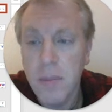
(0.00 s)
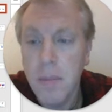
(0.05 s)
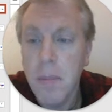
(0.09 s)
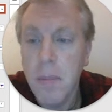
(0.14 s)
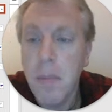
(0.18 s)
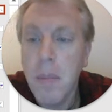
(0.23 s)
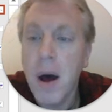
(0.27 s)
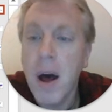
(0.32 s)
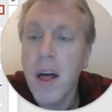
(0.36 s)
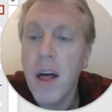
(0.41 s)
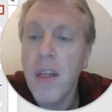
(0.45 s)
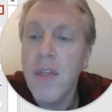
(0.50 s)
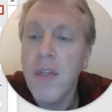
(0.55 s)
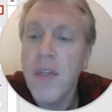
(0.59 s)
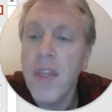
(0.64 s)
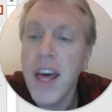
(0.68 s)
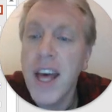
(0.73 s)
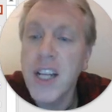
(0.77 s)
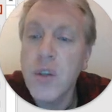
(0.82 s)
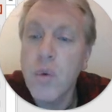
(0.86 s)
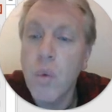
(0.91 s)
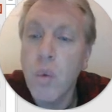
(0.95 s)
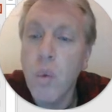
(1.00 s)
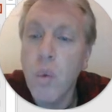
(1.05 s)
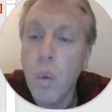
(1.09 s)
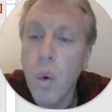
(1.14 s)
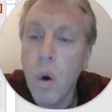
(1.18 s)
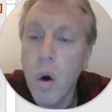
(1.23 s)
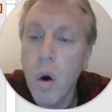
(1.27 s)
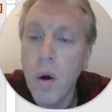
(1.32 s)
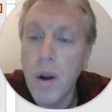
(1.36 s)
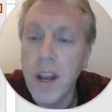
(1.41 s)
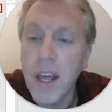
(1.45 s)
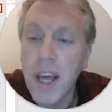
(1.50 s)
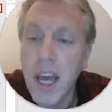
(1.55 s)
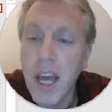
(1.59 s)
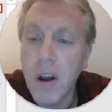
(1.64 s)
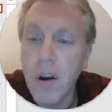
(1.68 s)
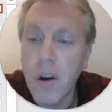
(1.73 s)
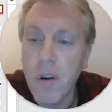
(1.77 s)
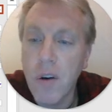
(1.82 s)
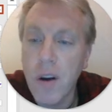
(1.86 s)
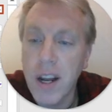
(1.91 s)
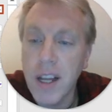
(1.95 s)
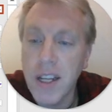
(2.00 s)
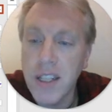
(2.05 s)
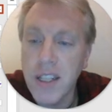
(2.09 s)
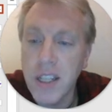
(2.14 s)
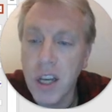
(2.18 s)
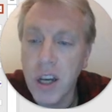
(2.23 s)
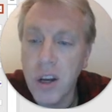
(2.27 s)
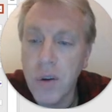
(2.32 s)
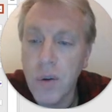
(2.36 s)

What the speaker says: but there's 1 here already, so